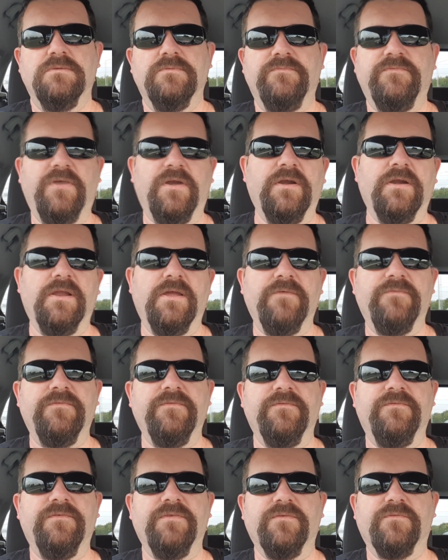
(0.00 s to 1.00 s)
Fair enough,
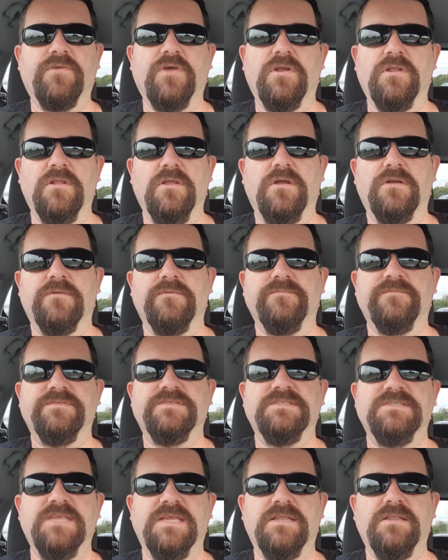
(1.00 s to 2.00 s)
if you've got a lot of
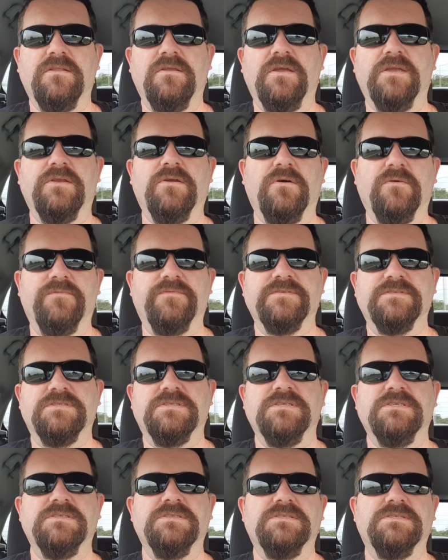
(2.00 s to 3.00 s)
satellite
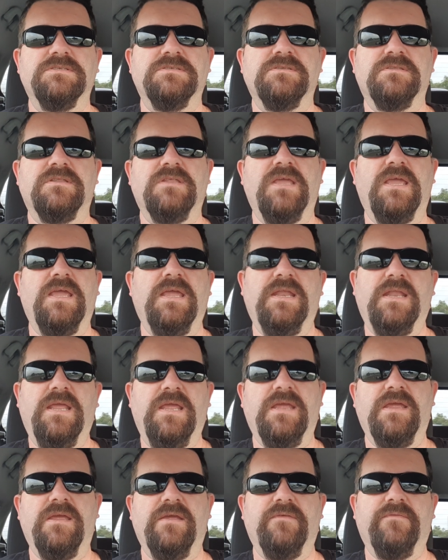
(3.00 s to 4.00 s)
offices that
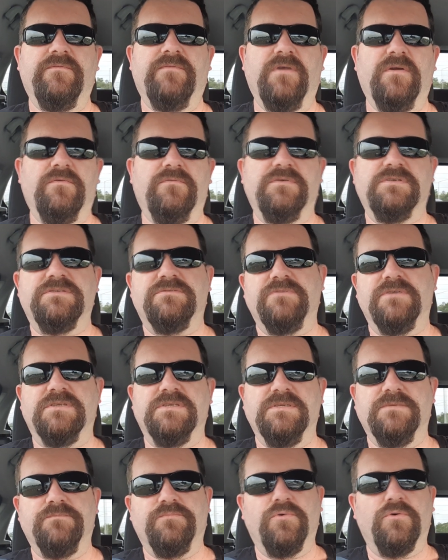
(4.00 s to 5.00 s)
have
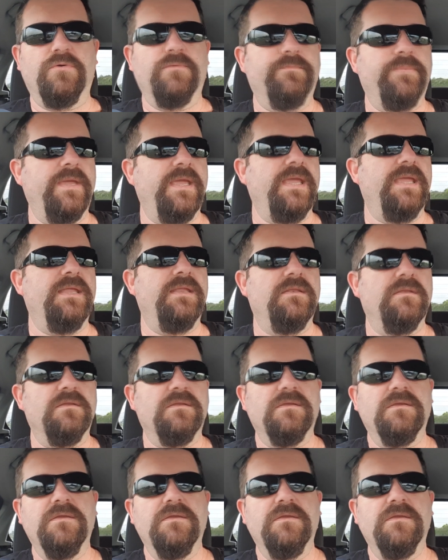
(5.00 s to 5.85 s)
restricted broadband,